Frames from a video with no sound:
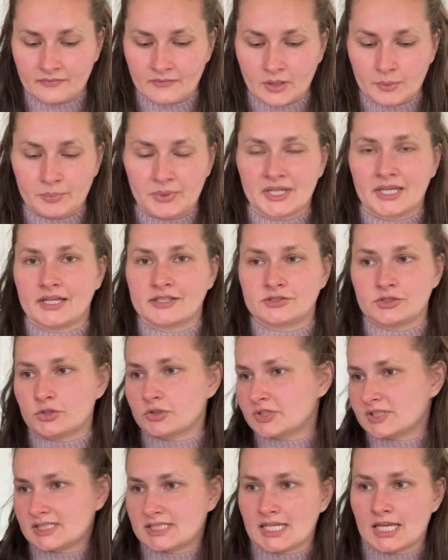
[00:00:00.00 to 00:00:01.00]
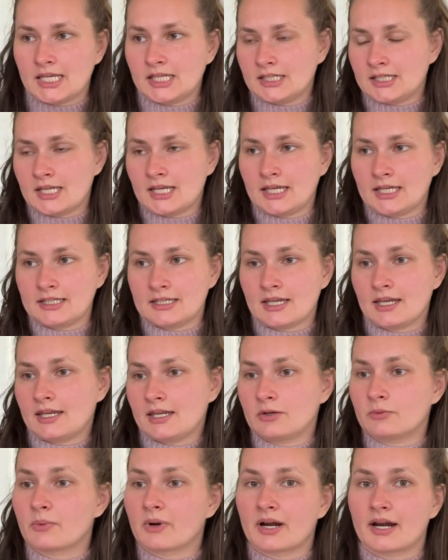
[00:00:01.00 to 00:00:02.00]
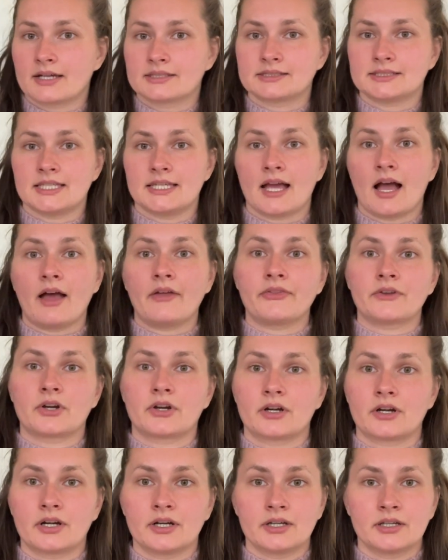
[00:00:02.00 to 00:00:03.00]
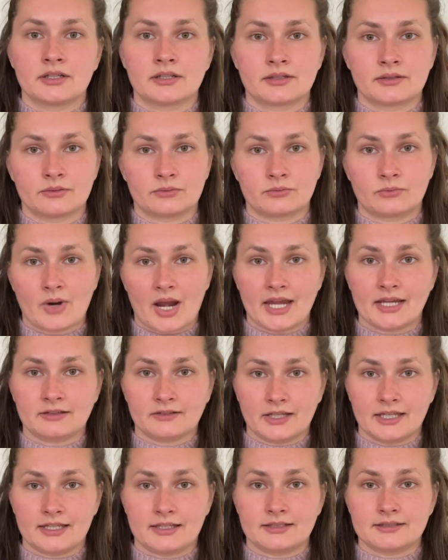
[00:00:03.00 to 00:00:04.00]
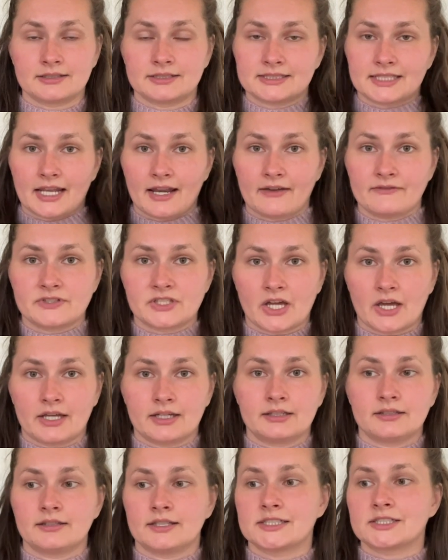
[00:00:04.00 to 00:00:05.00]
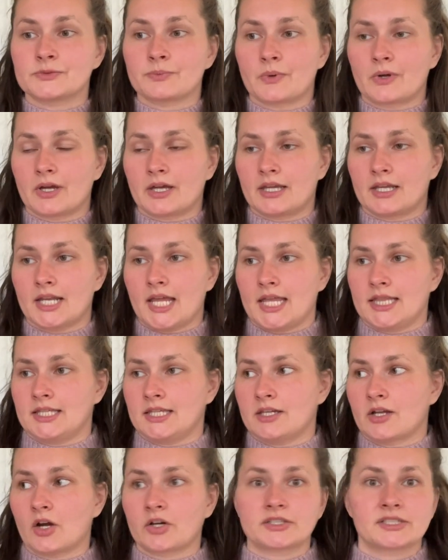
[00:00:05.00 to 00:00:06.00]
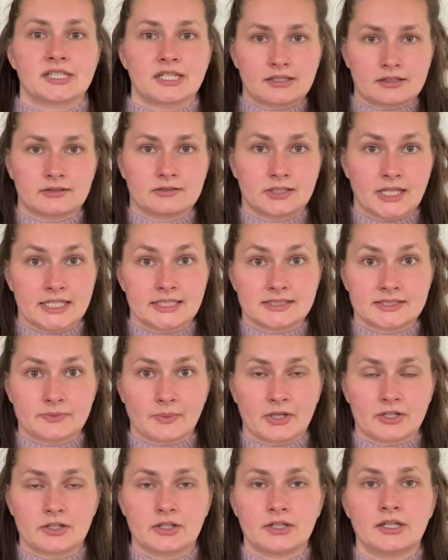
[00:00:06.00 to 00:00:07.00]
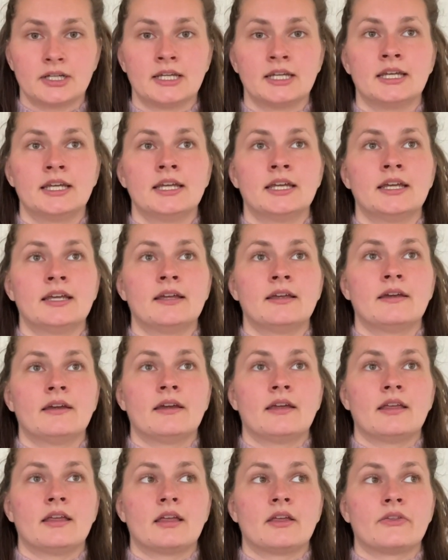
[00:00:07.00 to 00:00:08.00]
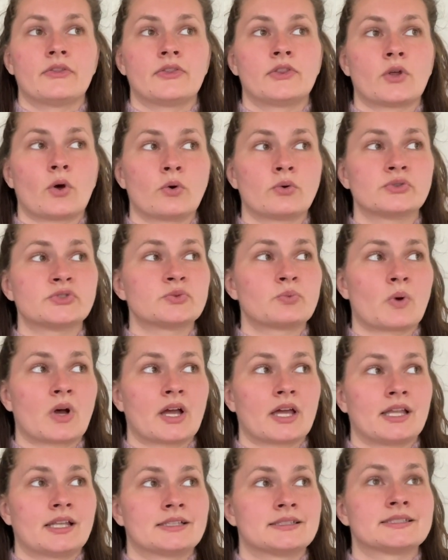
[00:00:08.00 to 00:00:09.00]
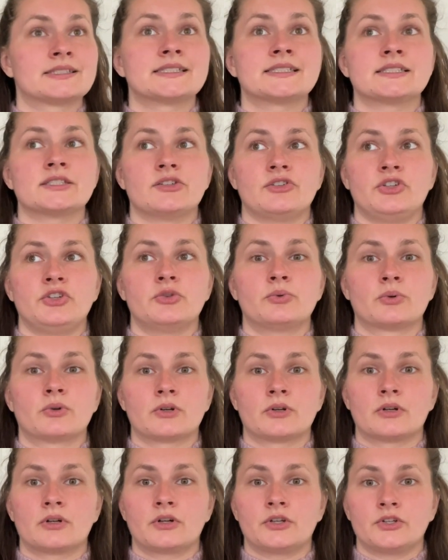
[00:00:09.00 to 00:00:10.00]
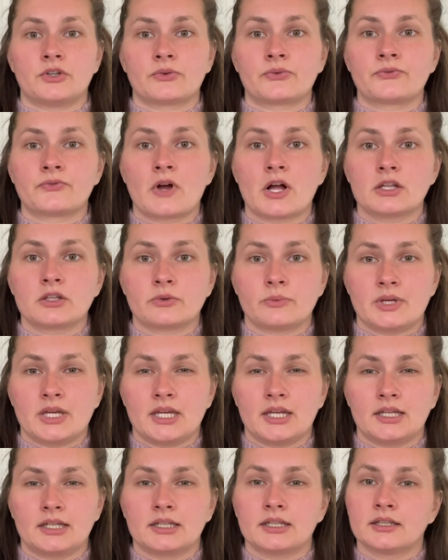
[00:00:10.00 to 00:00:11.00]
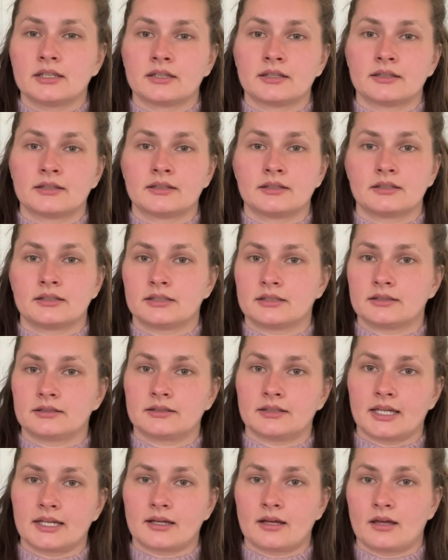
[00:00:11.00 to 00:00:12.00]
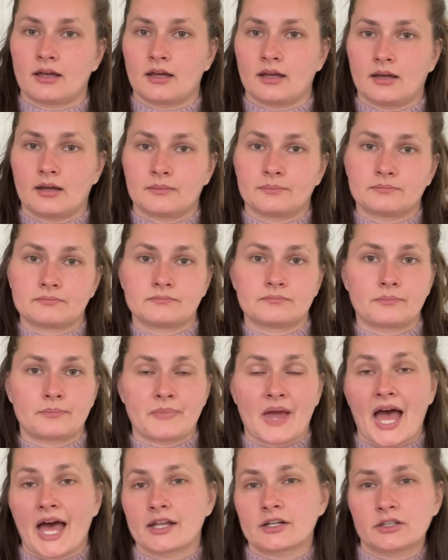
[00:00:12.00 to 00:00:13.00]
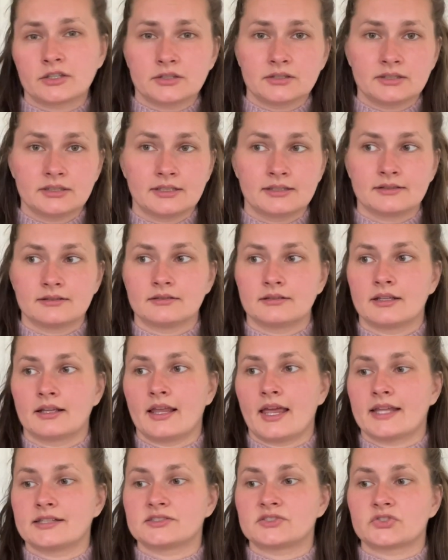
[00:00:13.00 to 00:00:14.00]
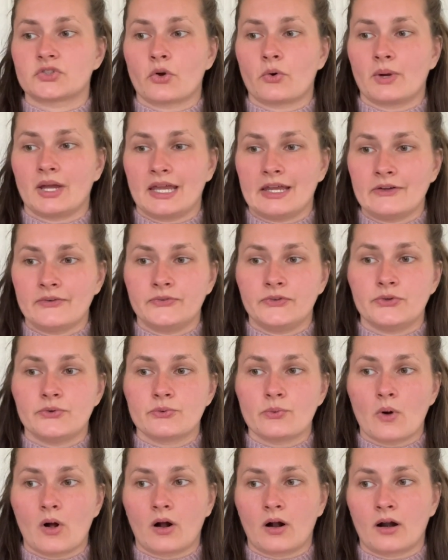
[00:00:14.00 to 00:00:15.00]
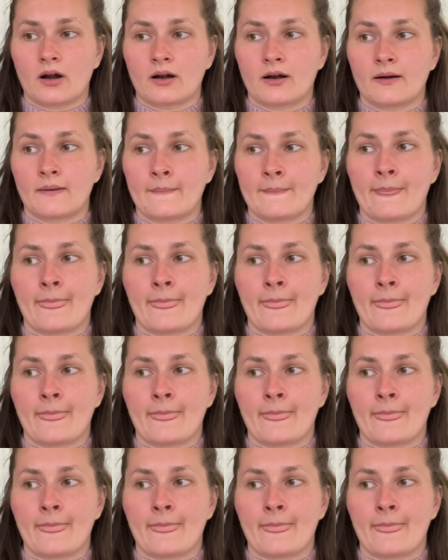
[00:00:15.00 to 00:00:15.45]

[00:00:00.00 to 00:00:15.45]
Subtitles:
because you're just knitting. Whereas the other raglans that I've done, this one and the Arctic Light sweater, those ones you're following like a pattern. And so if you are